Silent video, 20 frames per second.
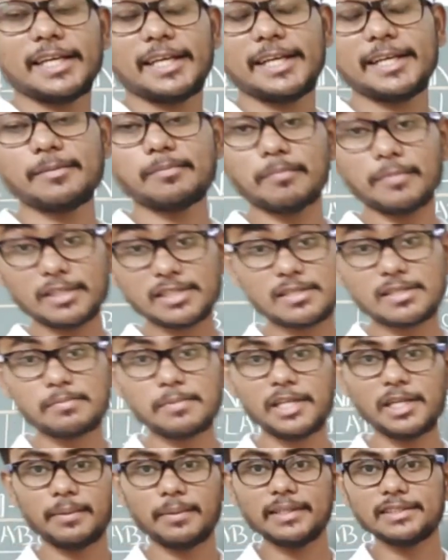it must
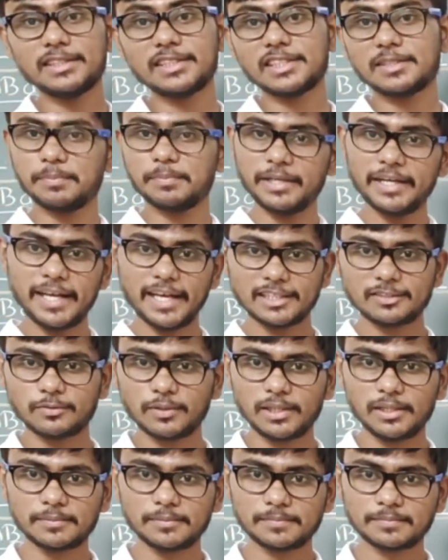minimize its speed
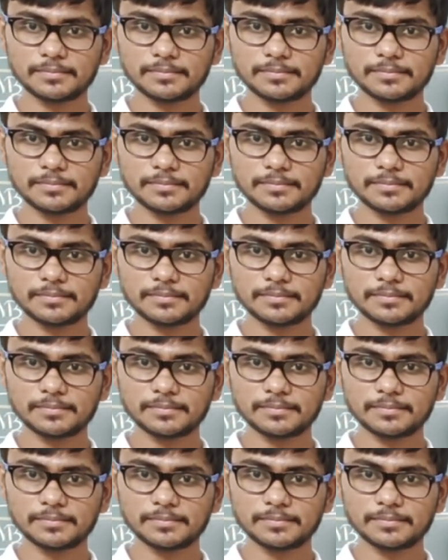as well.